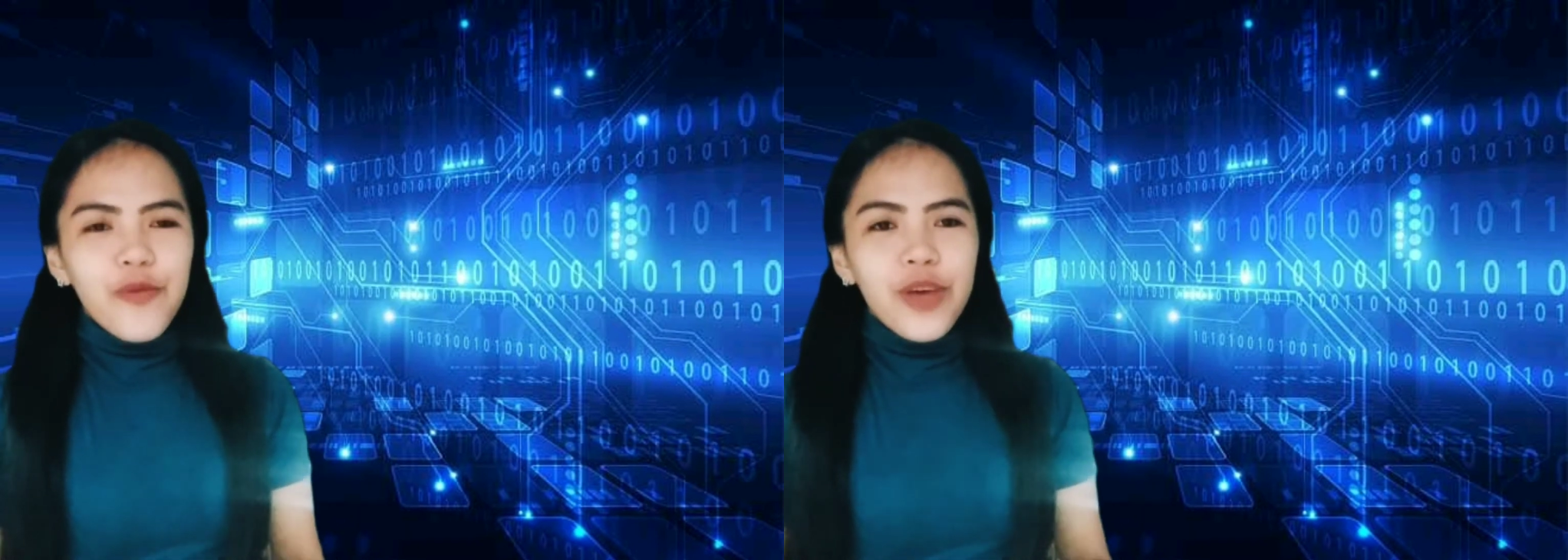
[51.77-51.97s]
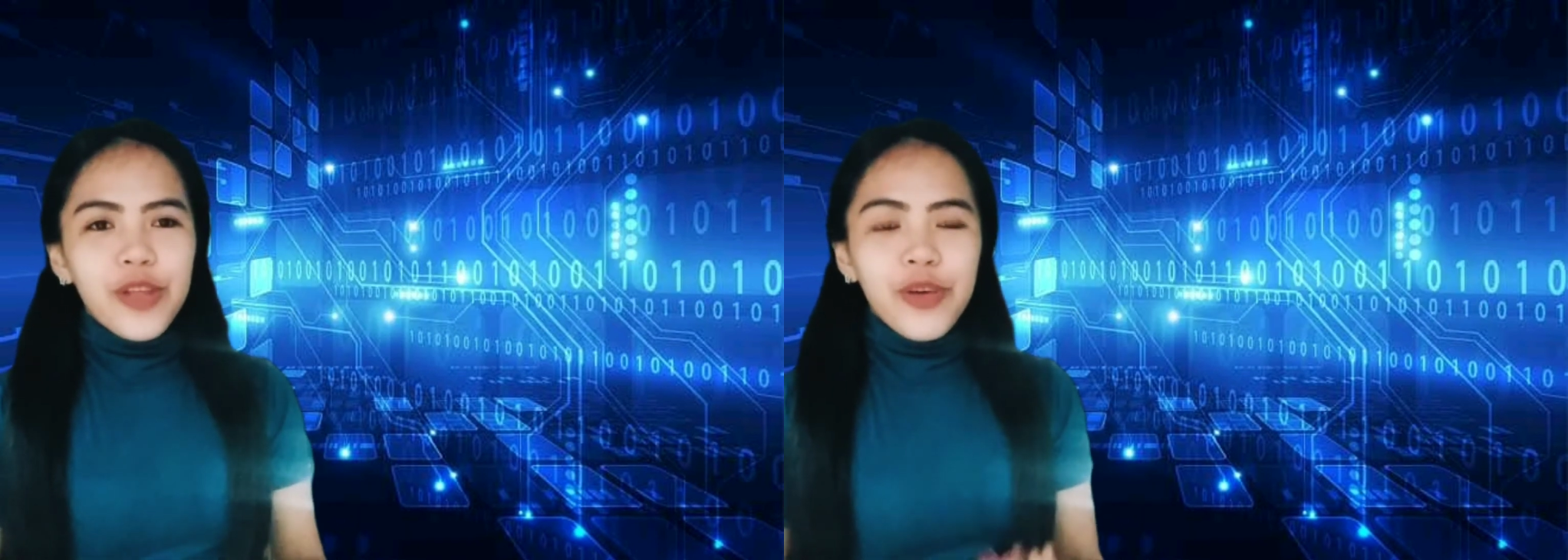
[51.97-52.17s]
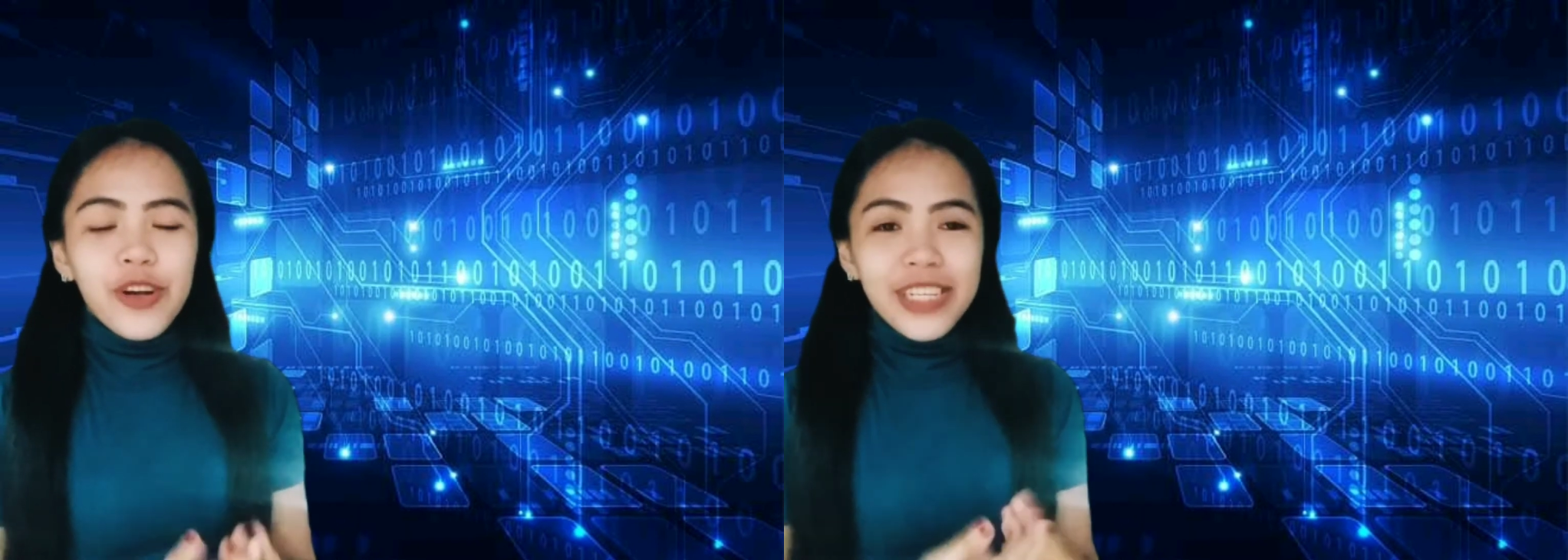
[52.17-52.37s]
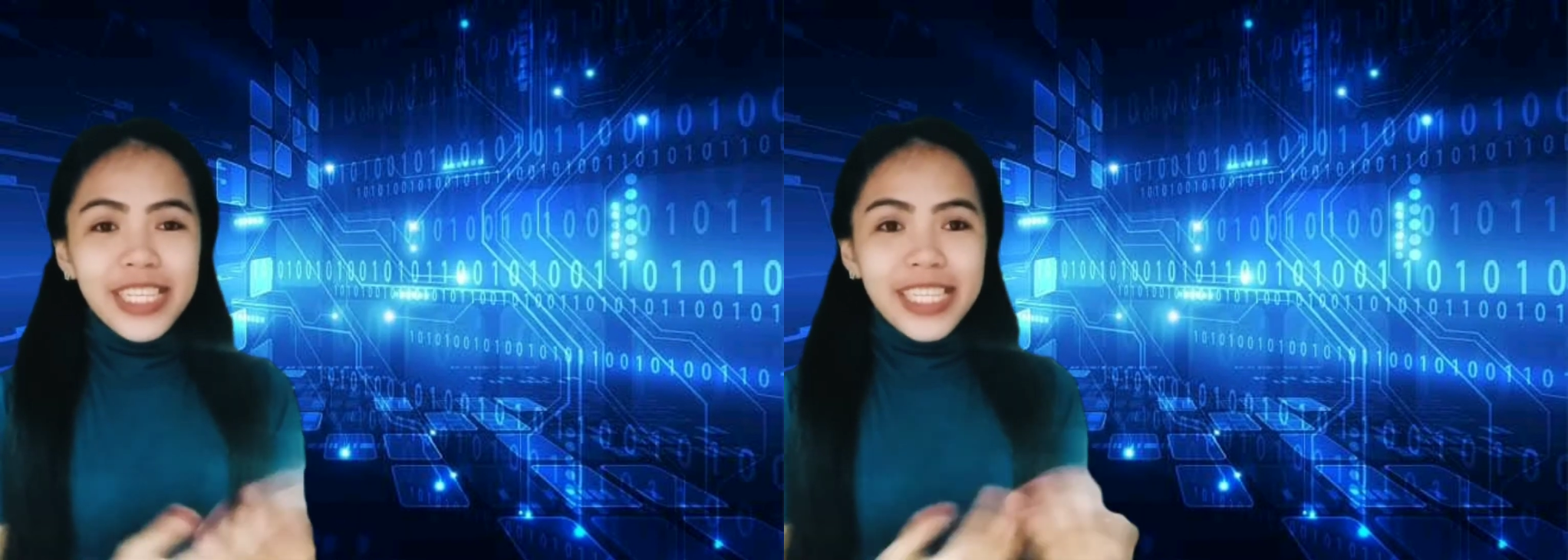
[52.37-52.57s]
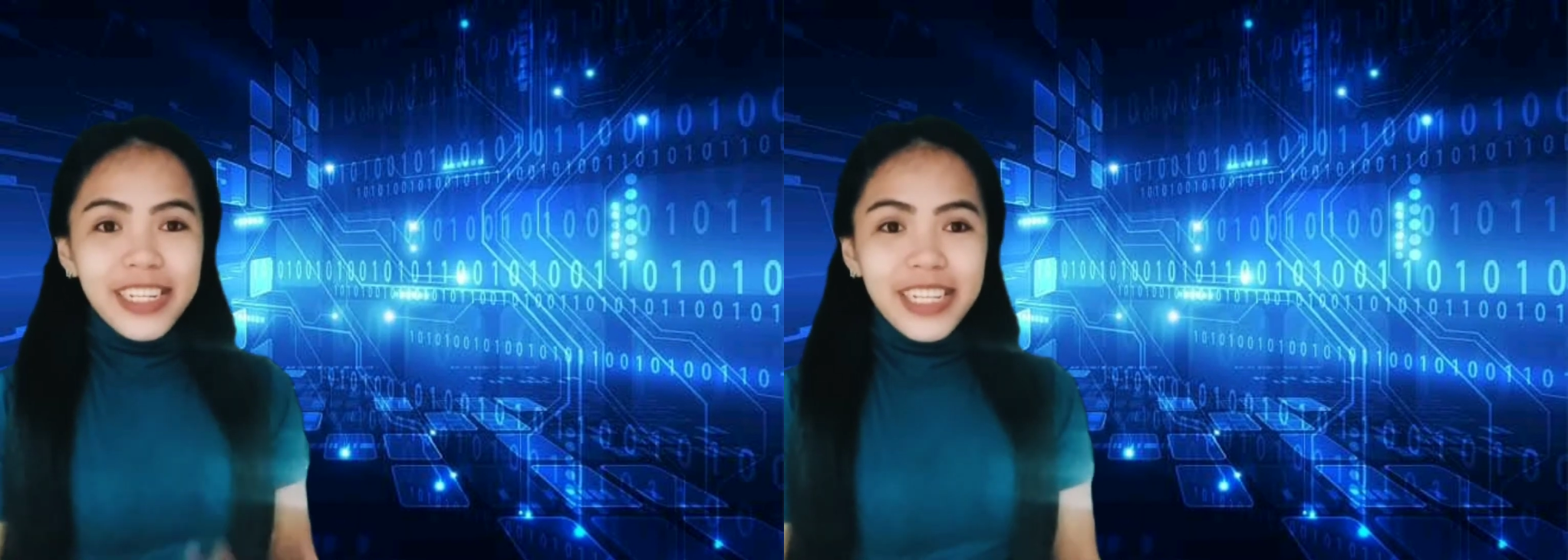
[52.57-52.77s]
when we are
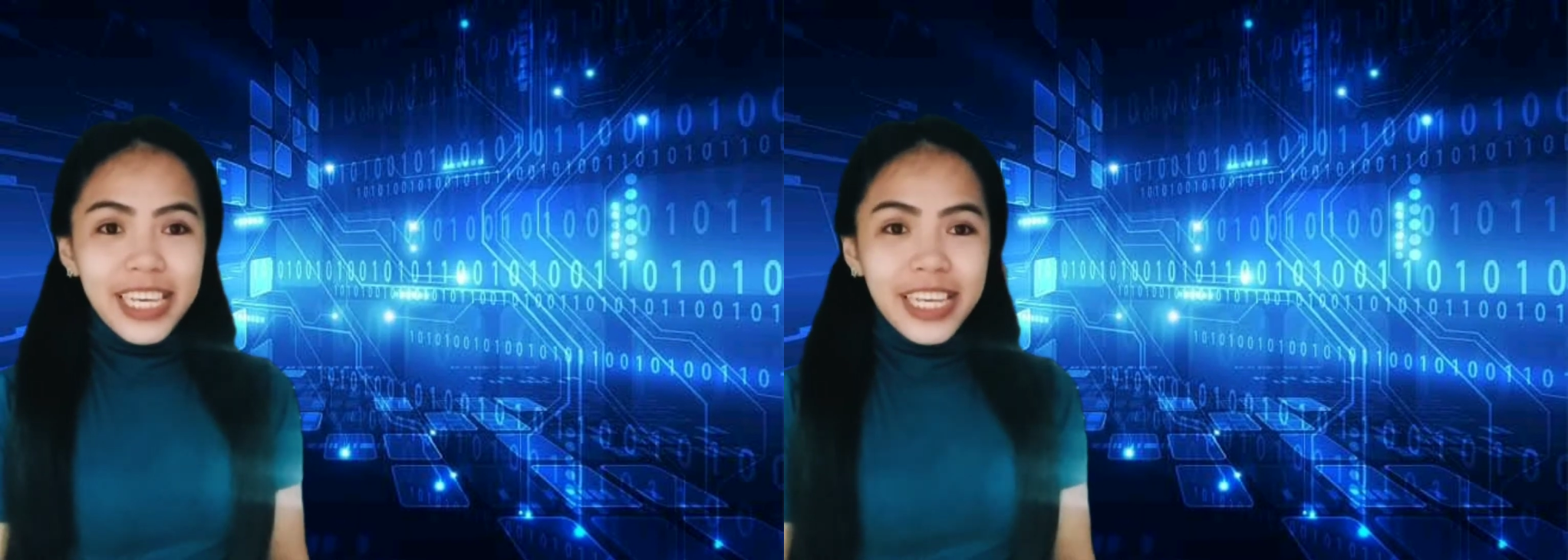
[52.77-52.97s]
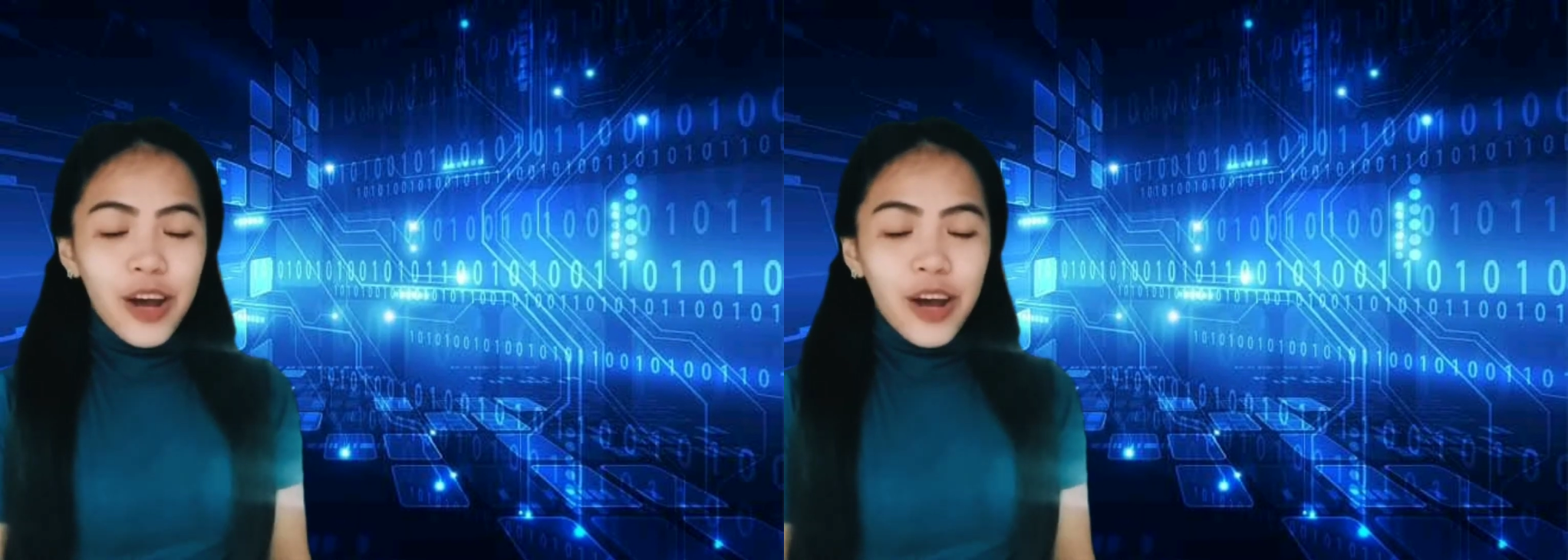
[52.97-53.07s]
still in